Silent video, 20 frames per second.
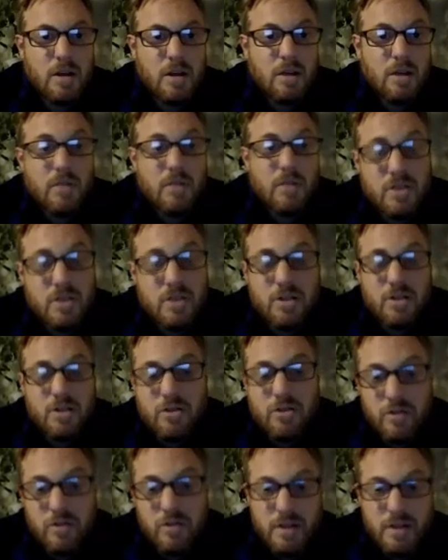Muscular
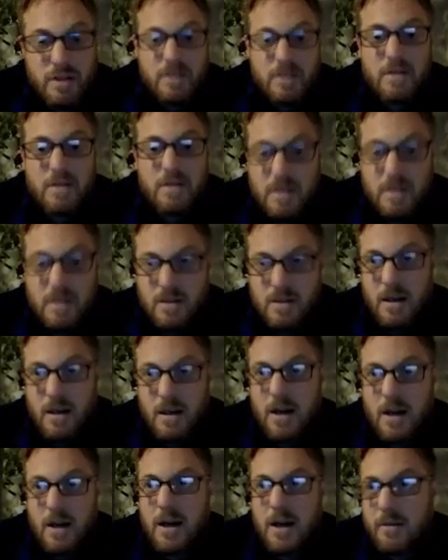endurance,
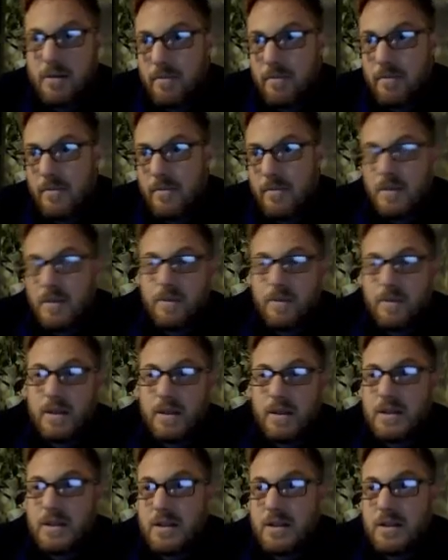the
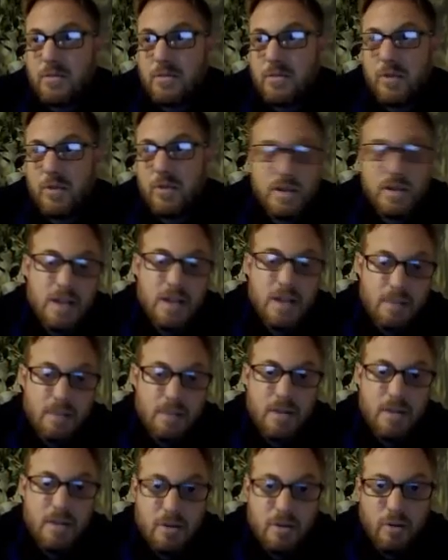ability to work the same
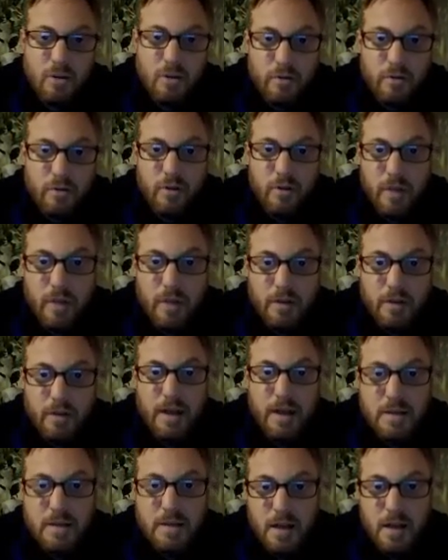muscle over and over without
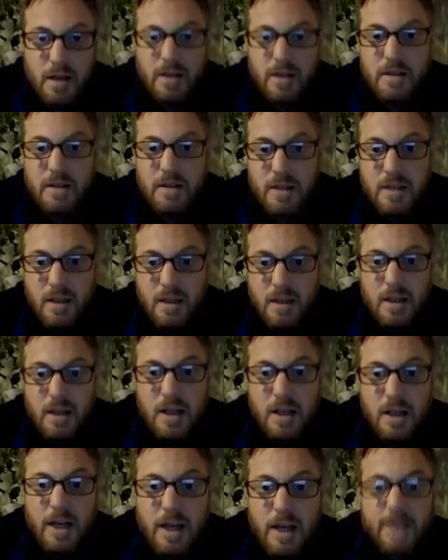getting tired.
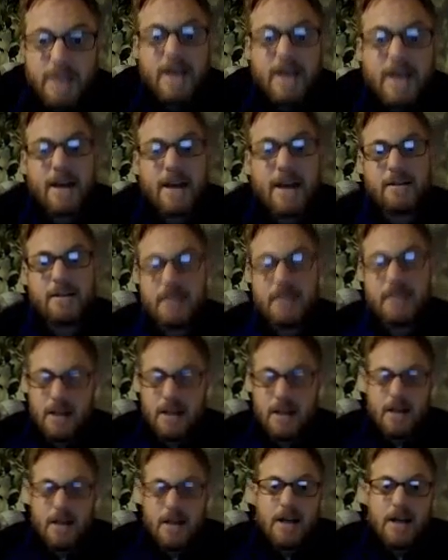Again,
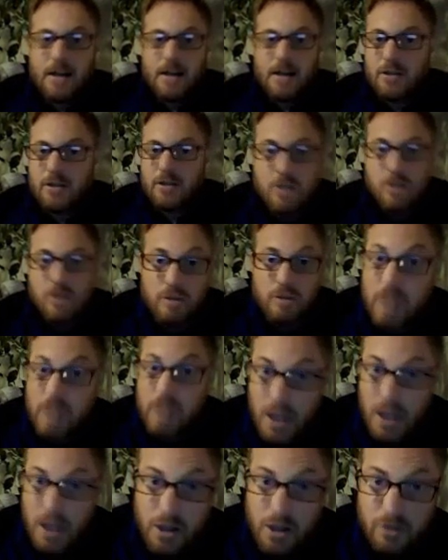
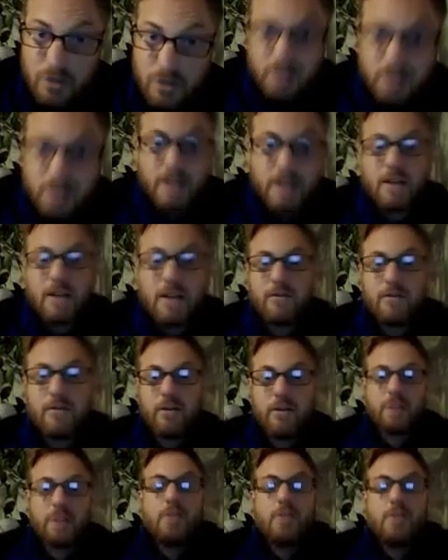click on the link for
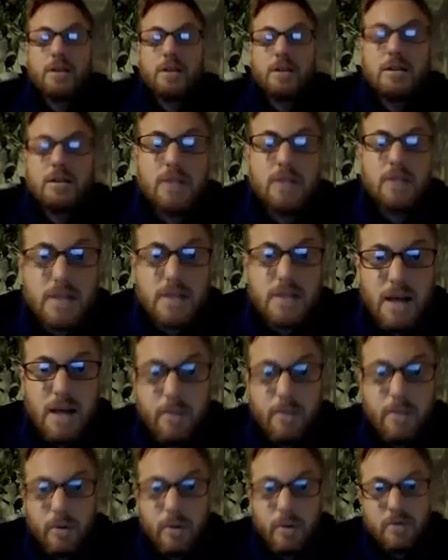any practical
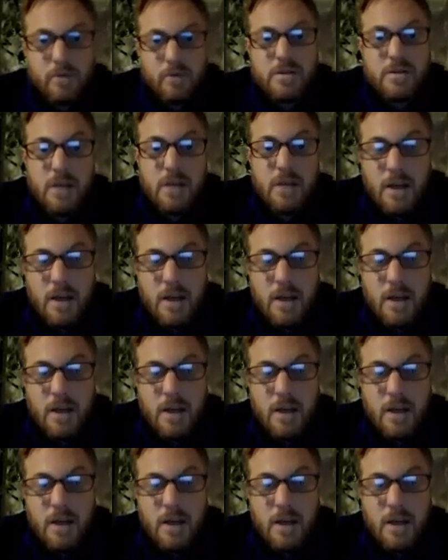examples.